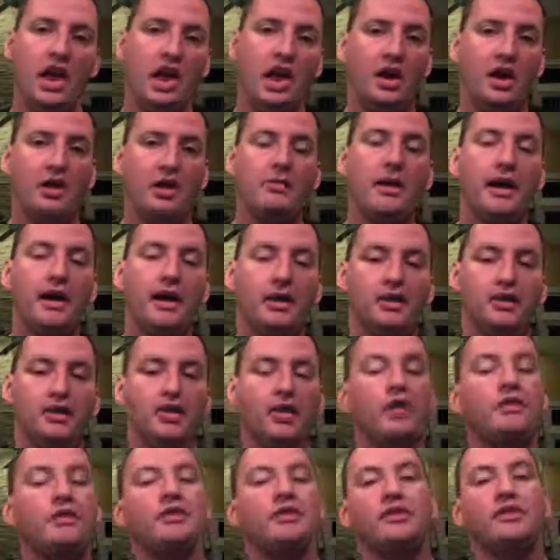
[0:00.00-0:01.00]
Now,
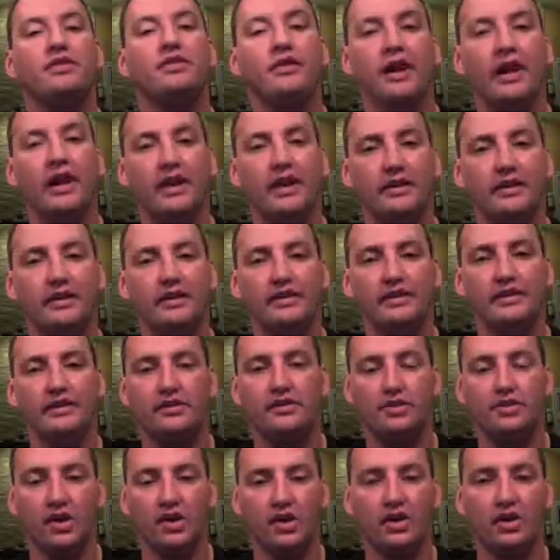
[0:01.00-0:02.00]
Microsoft has finally
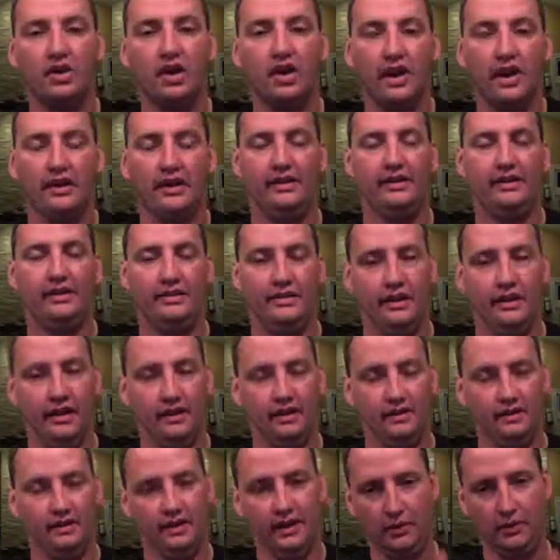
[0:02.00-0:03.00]
drawn a line in the
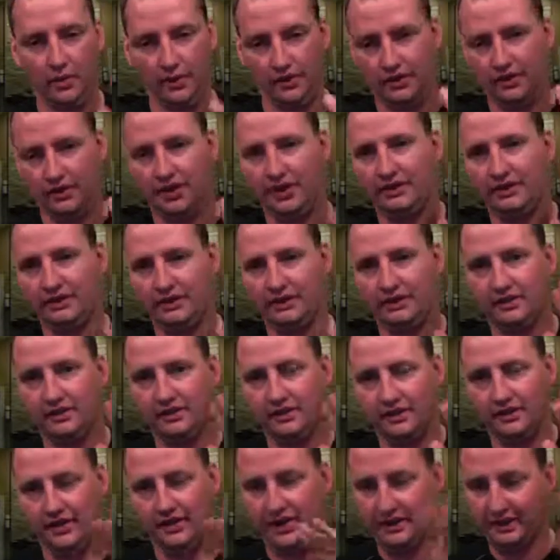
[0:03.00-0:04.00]
sand. Now, whether or not the
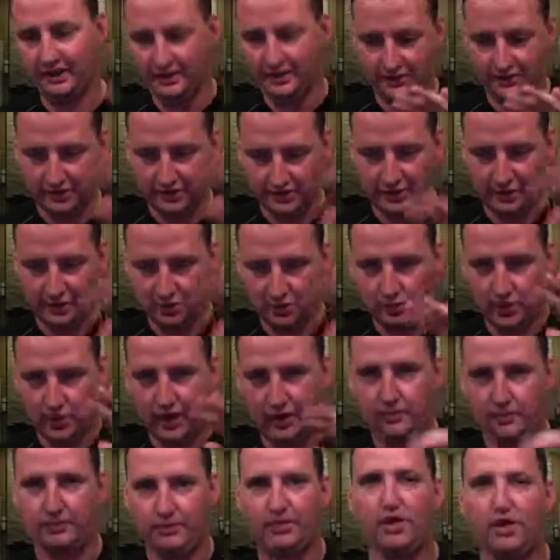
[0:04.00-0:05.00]
sand gets,
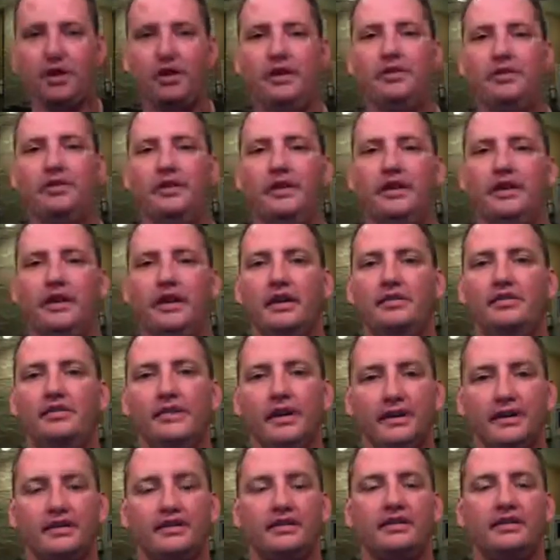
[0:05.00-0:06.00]
wiped off and
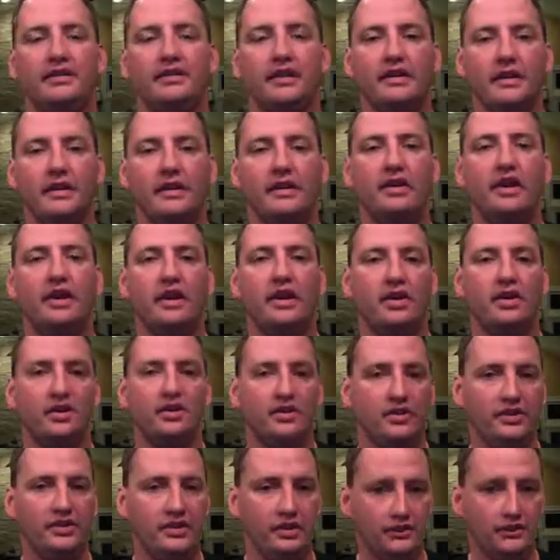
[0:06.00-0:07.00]
fixed again later
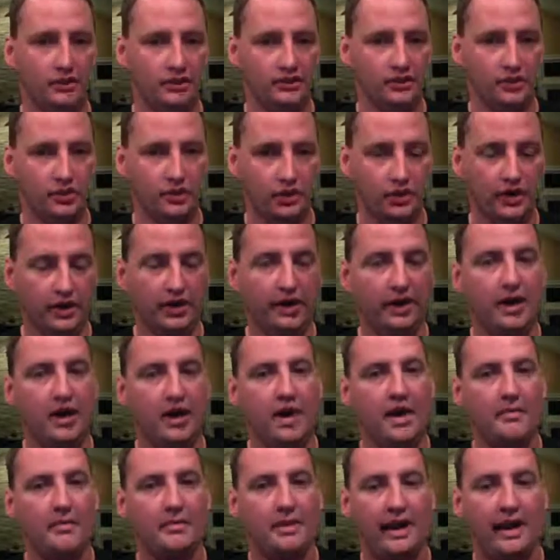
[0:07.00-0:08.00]
is a different story.
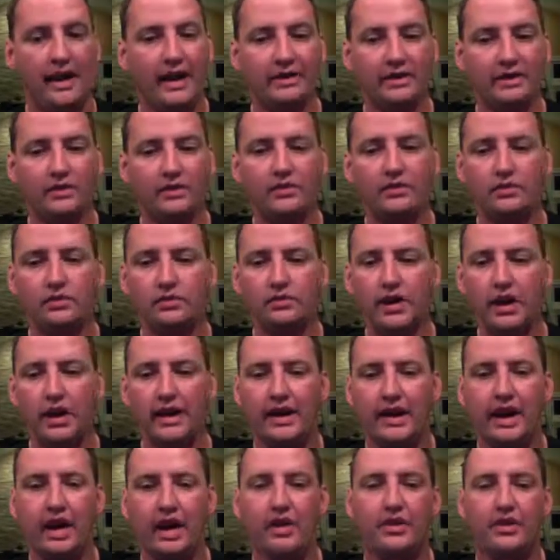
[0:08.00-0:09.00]
But as of right
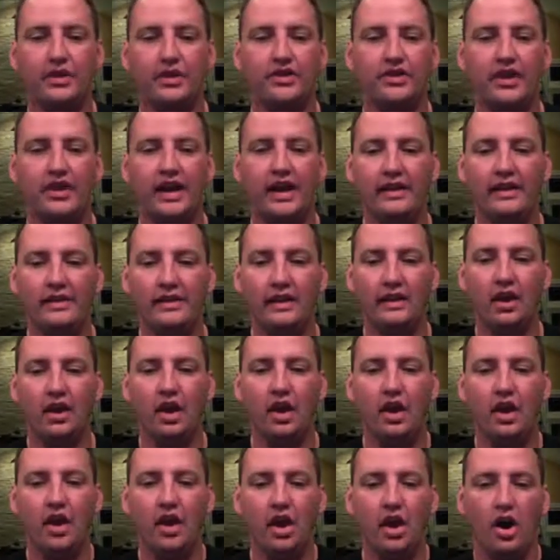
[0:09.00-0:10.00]
now, they're saying that
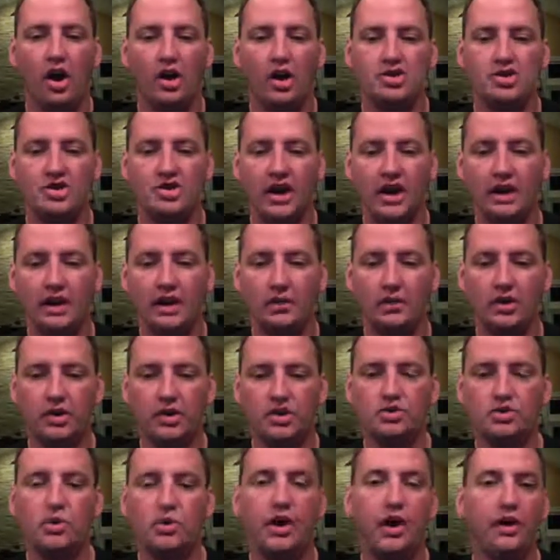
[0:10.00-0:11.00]
on January
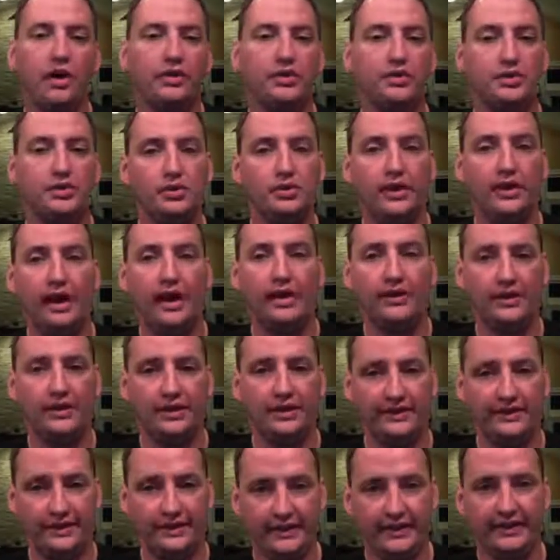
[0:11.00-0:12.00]
12th,
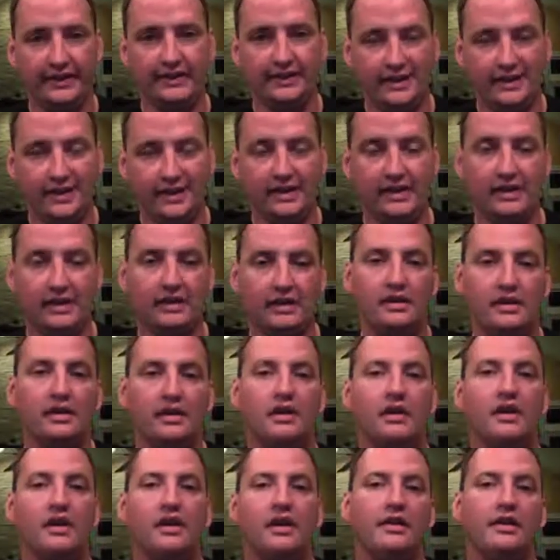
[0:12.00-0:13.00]
2016,
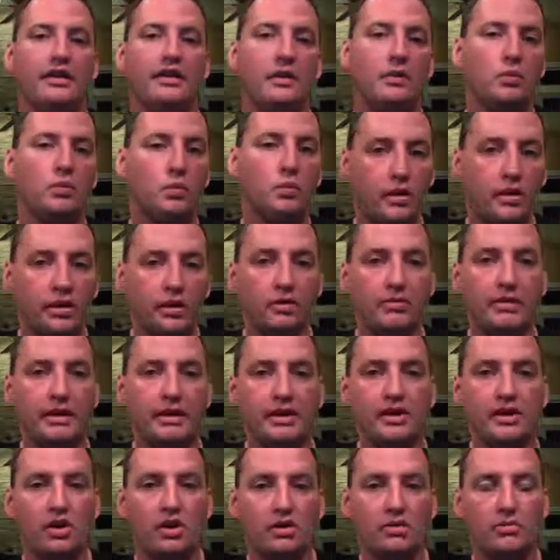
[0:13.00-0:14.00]
there will be
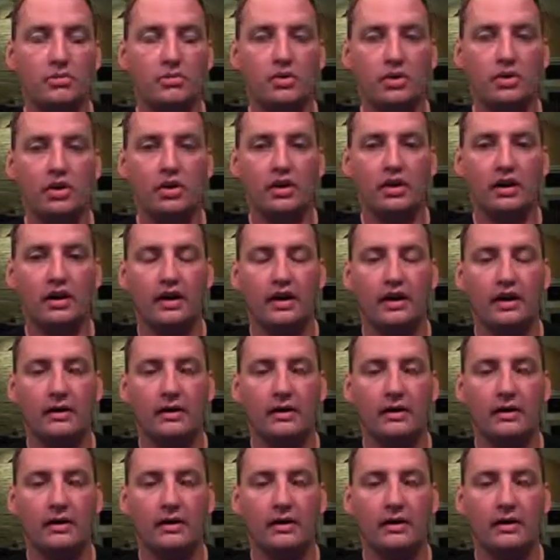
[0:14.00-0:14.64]
no more